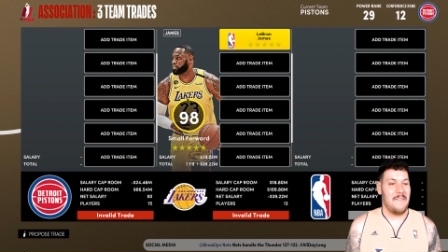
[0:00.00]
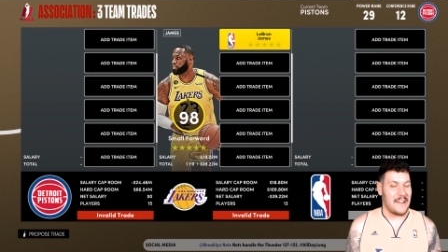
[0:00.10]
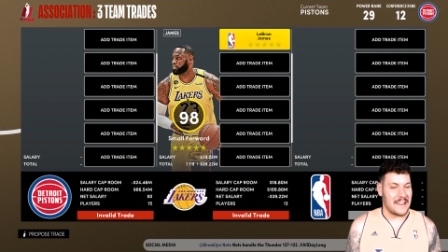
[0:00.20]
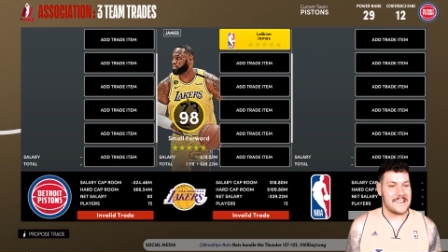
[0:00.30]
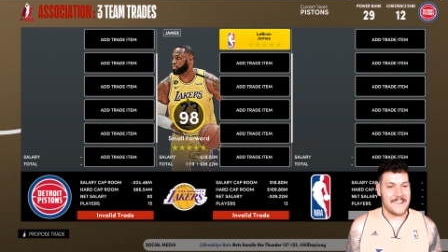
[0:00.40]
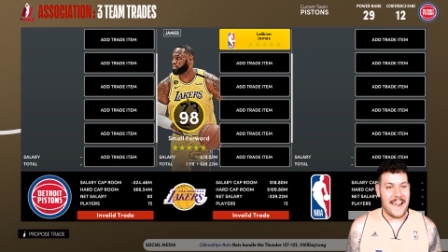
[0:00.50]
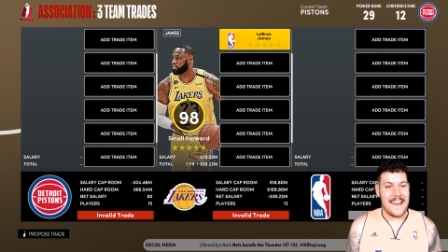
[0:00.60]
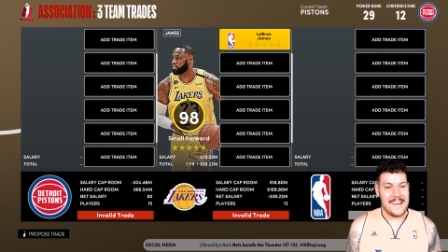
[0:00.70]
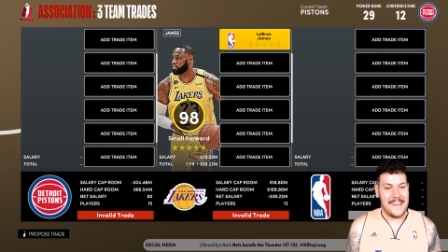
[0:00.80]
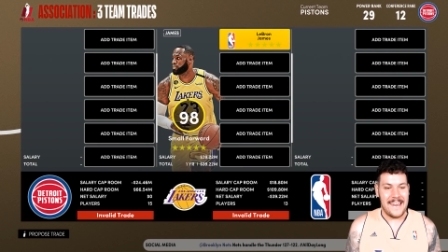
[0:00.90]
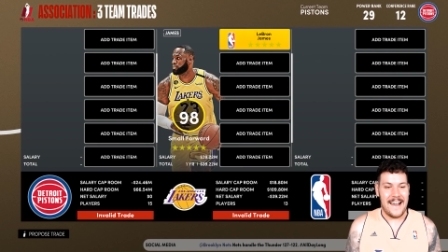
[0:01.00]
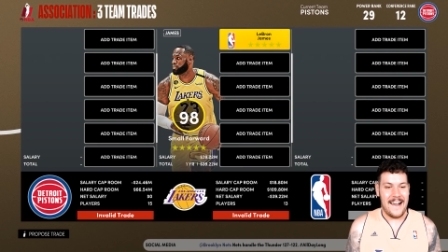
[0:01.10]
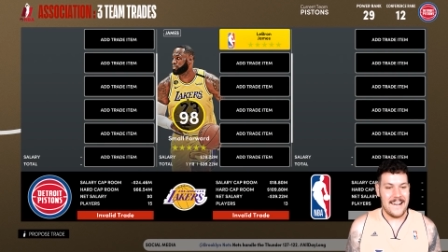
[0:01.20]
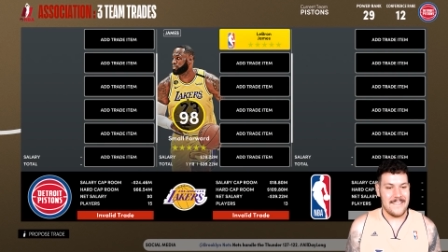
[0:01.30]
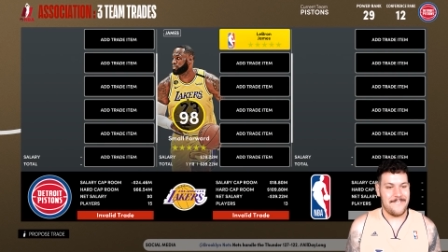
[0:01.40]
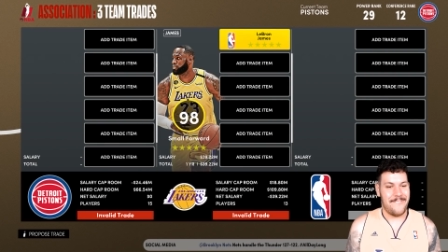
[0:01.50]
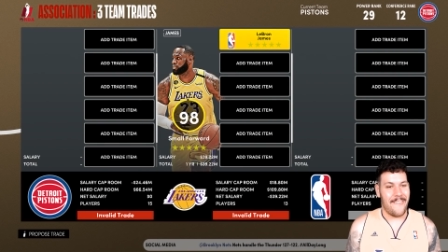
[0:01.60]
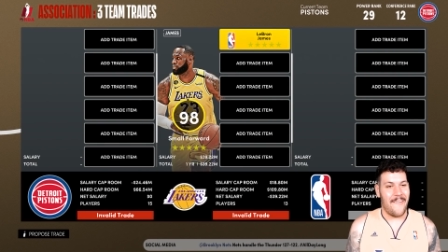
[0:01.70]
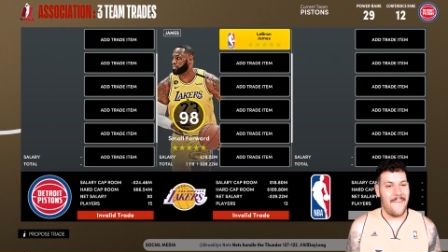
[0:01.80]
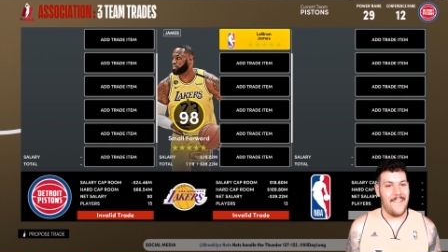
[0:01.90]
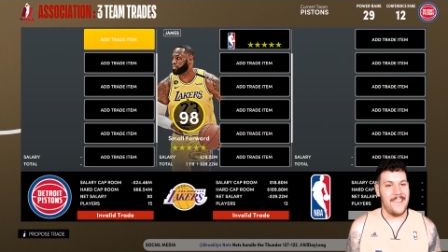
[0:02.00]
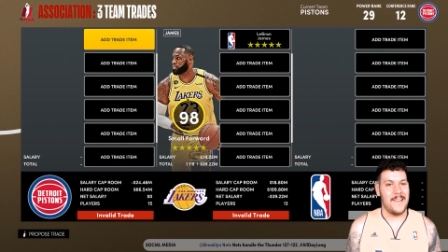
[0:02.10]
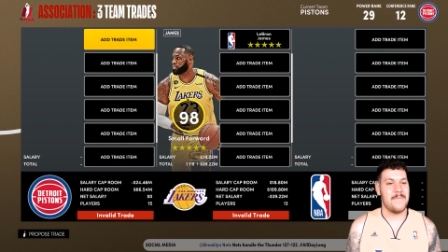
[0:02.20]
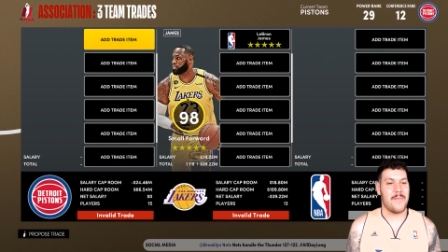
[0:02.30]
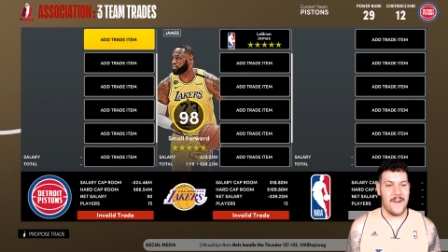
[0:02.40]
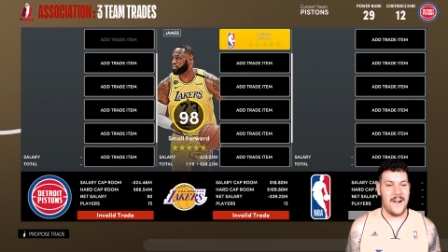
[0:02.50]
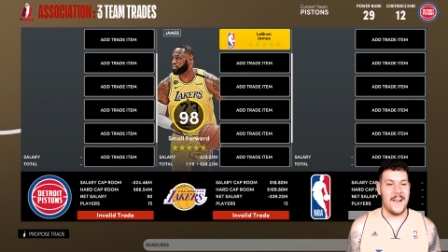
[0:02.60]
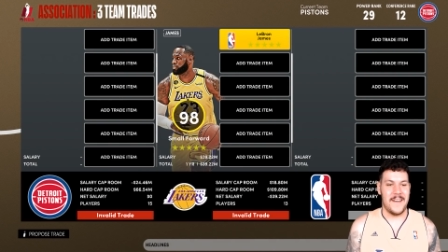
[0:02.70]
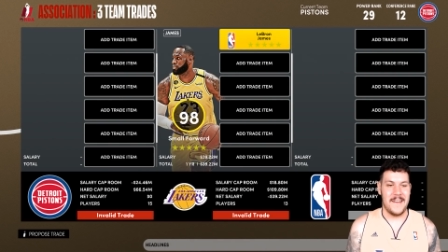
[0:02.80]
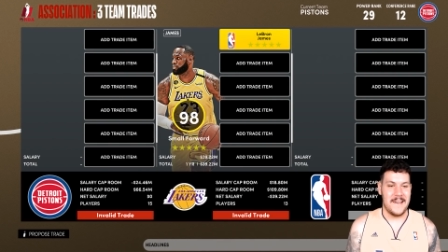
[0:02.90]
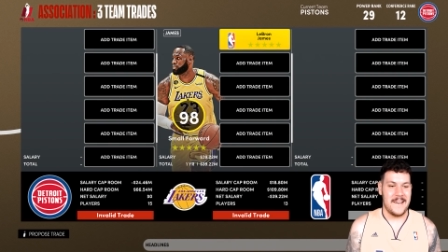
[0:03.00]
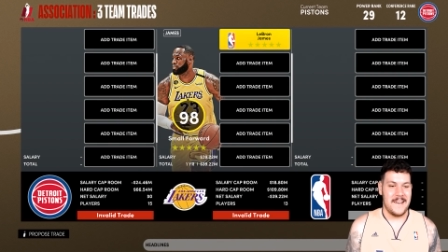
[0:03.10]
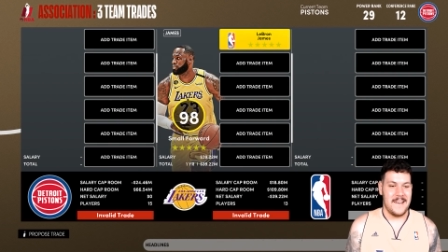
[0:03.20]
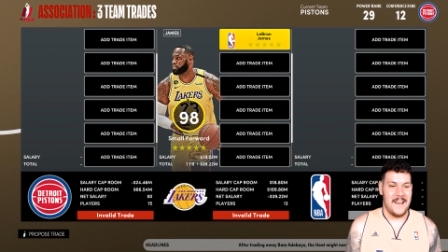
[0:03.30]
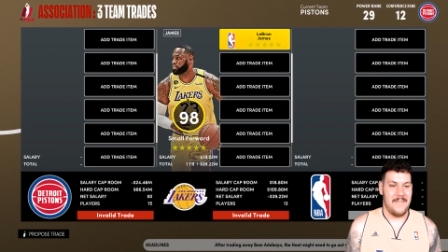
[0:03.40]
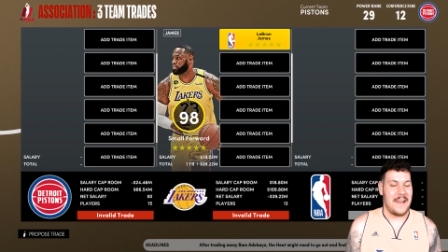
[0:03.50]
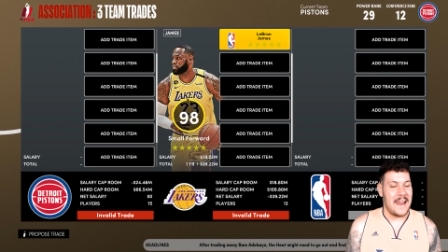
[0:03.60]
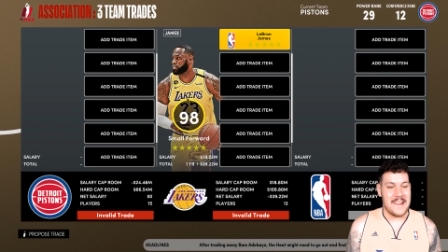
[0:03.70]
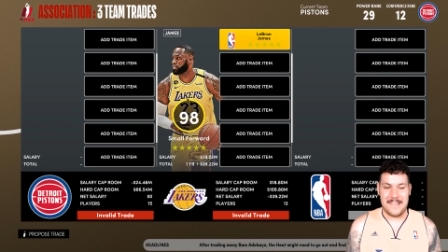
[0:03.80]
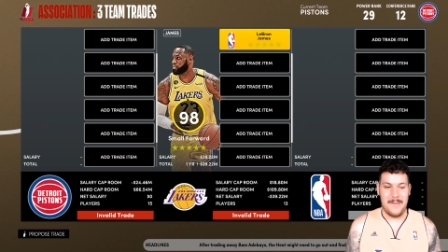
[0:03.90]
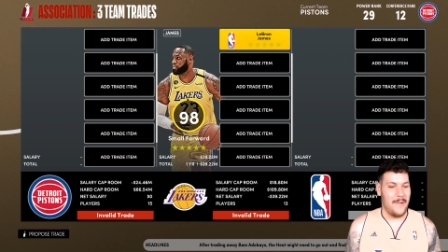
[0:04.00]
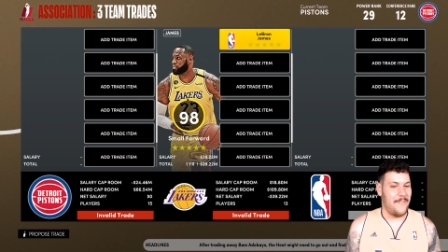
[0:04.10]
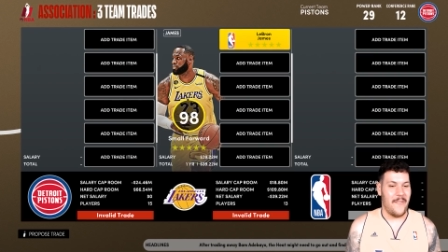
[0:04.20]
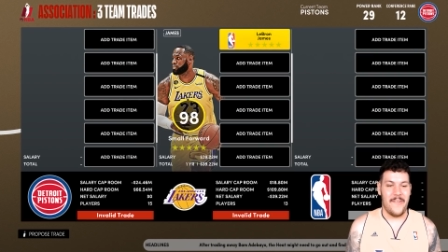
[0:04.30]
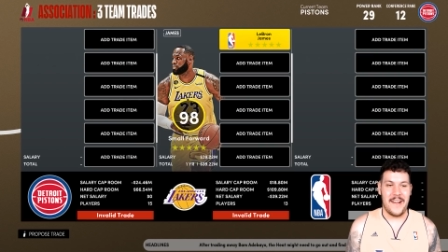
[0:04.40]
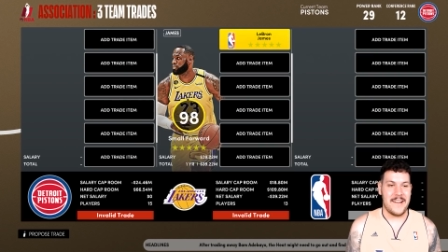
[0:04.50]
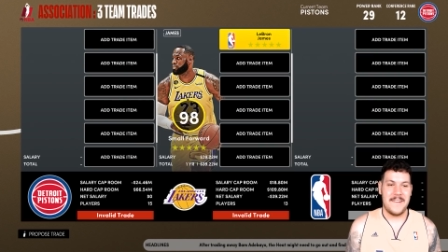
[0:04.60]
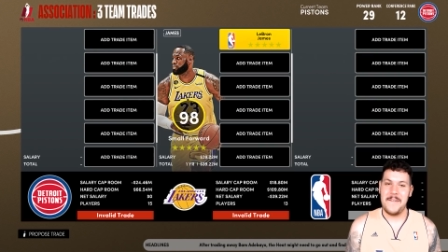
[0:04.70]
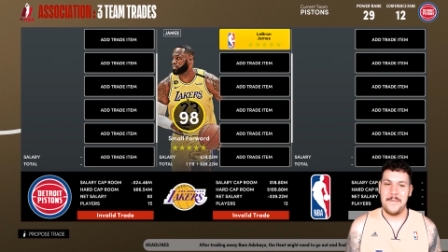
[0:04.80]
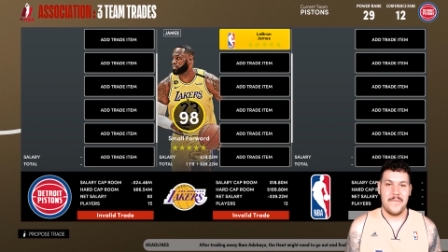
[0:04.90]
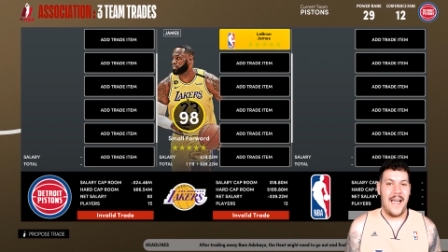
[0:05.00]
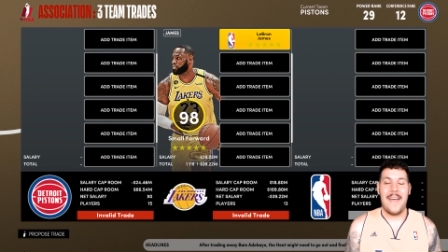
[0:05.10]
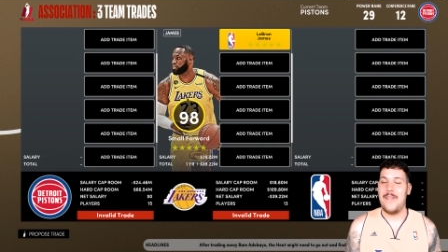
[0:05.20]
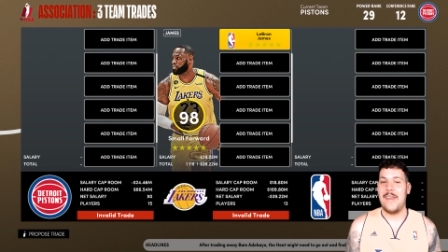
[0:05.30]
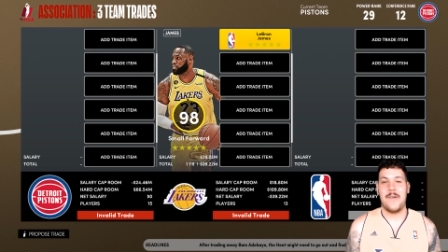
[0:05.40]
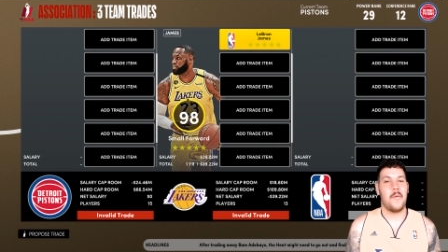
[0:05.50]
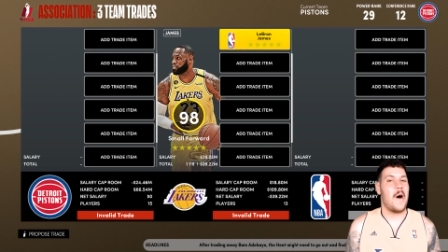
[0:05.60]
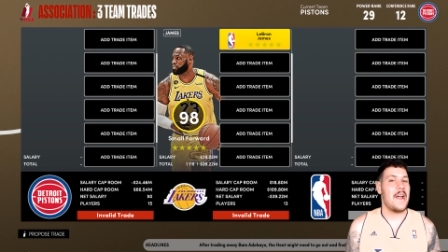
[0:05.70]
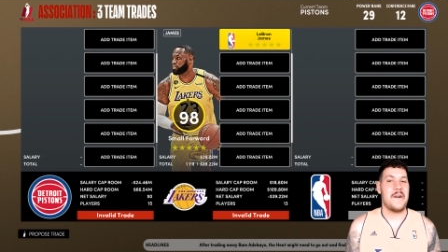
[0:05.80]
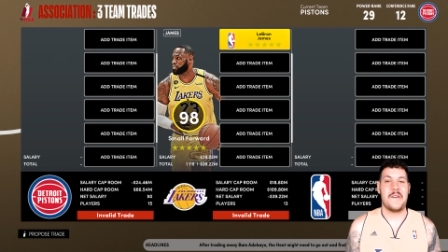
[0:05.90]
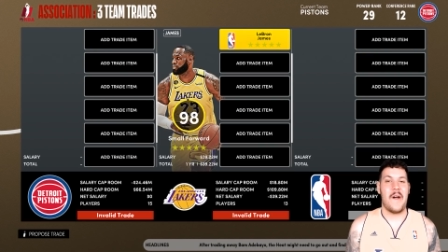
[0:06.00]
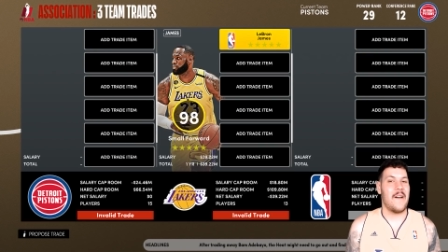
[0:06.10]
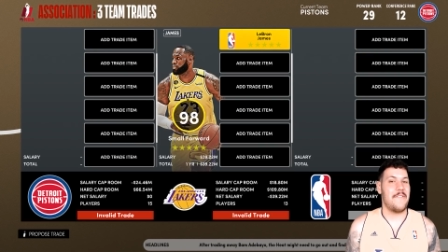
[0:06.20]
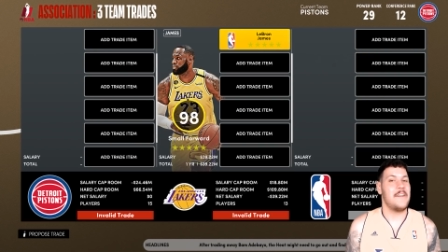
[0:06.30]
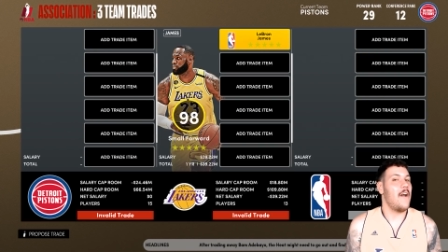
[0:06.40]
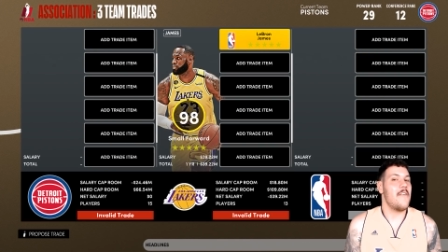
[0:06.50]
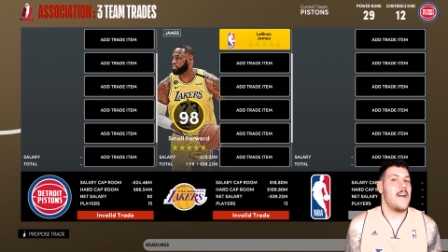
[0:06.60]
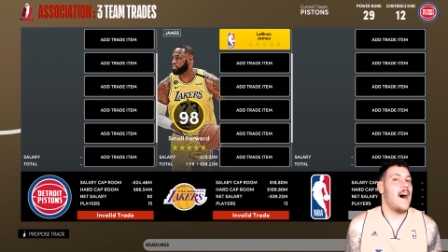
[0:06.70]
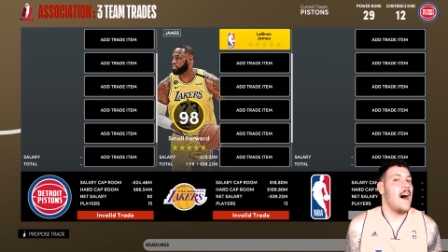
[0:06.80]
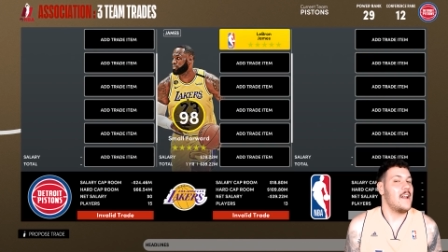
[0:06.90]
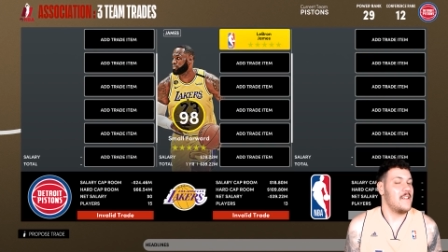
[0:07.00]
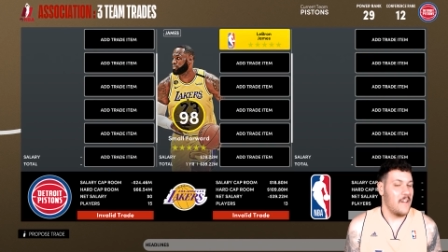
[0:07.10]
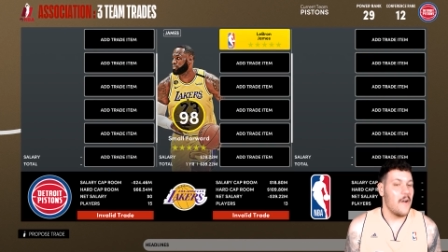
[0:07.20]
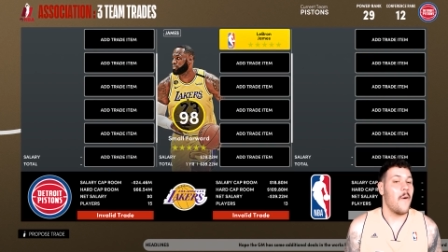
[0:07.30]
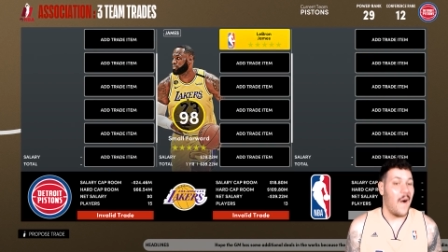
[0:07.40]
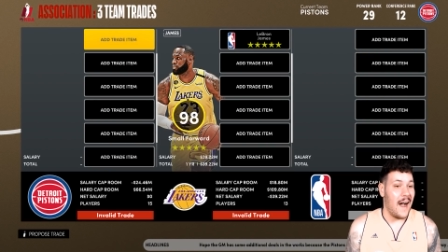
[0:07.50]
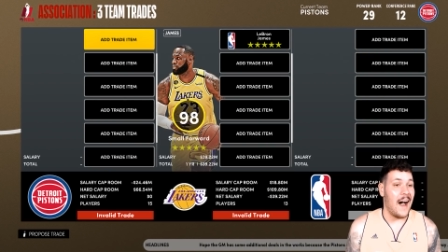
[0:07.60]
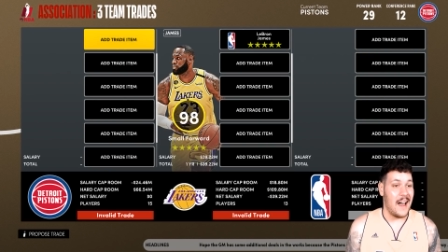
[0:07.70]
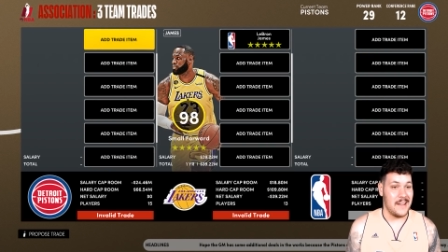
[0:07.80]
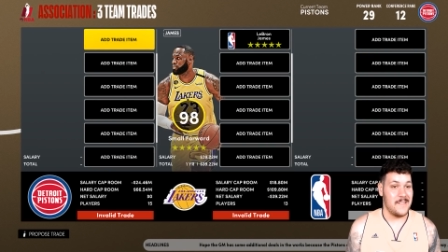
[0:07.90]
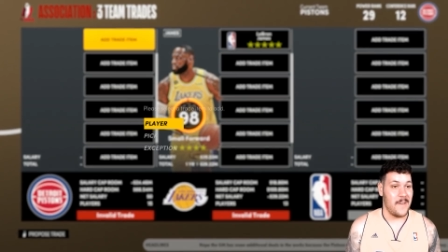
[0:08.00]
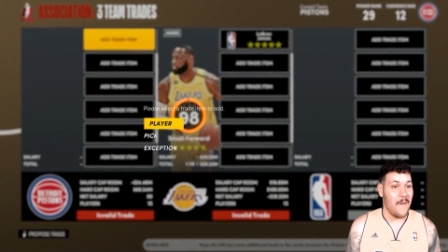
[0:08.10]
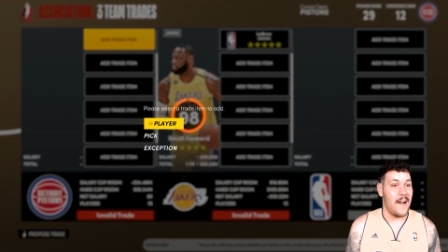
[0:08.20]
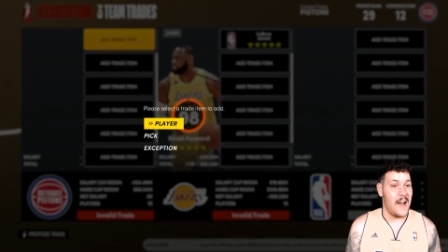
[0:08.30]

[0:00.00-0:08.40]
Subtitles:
we're going to trade here for LeBron. We need a small forward. I think, why not go? If you're going hard, go hard. Go